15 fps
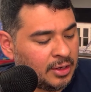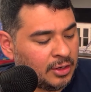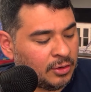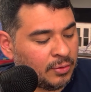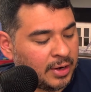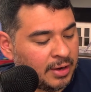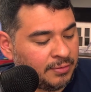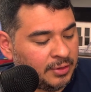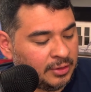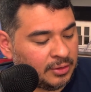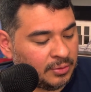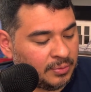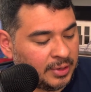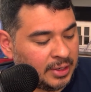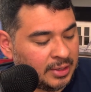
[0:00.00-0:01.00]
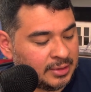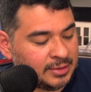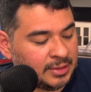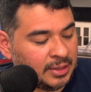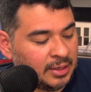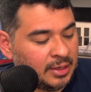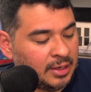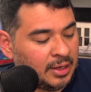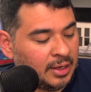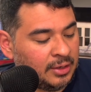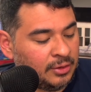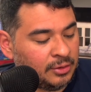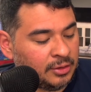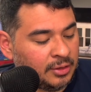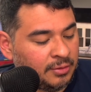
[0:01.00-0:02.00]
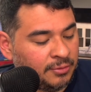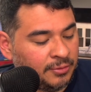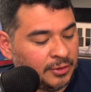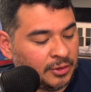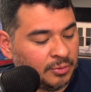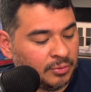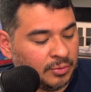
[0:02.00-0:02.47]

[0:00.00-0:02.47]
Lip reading: Crafting the West, a newly filmed